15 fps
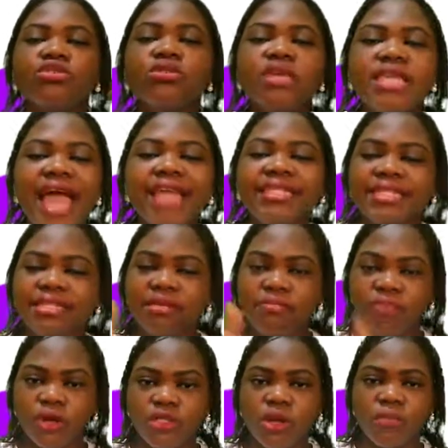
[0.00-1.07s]
to get
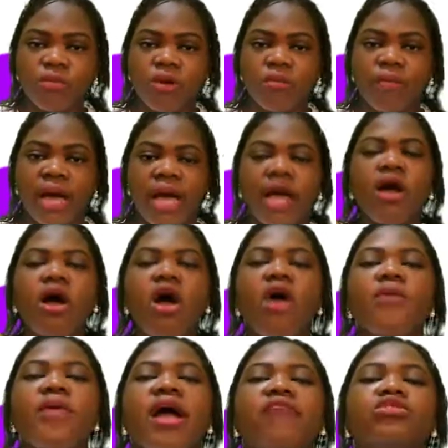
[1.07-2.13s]
the bottom number,
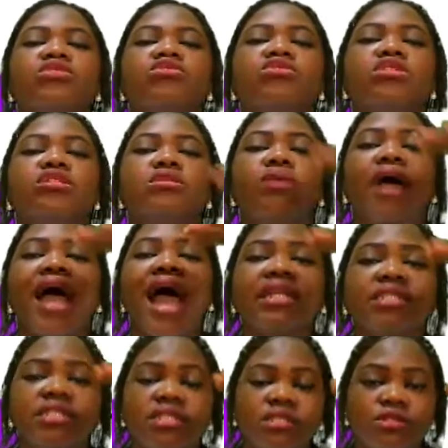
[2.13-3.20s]
all we have to do is to
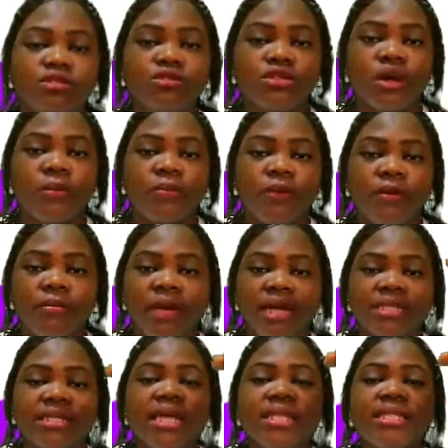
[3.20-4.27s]
add the 2 top
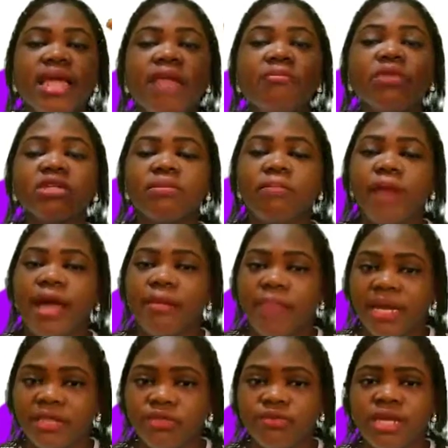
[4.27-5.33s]
numbers, then
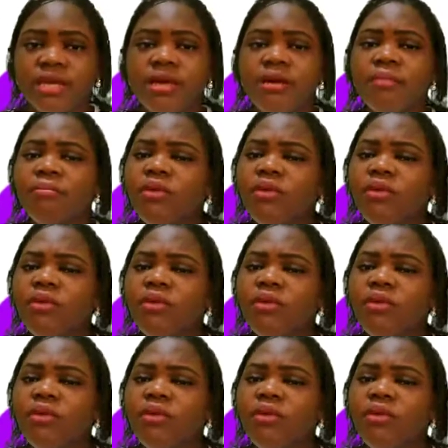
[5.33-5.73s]
multiply by 3.